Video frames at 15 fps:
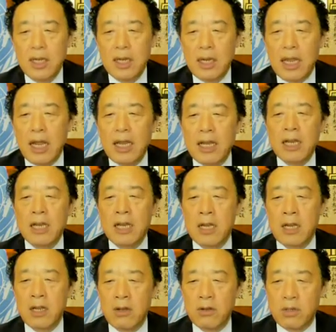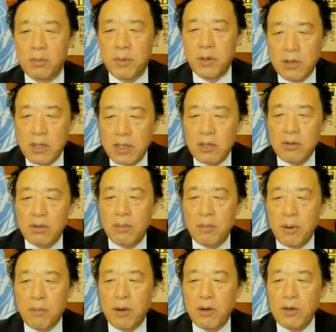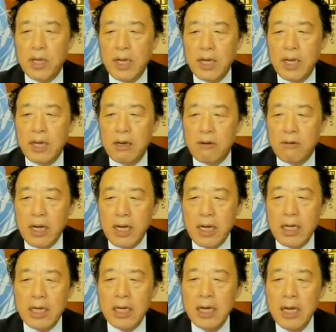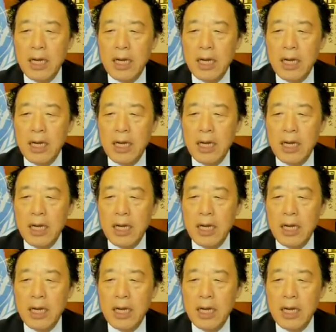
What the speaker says: can contribute to the promoting green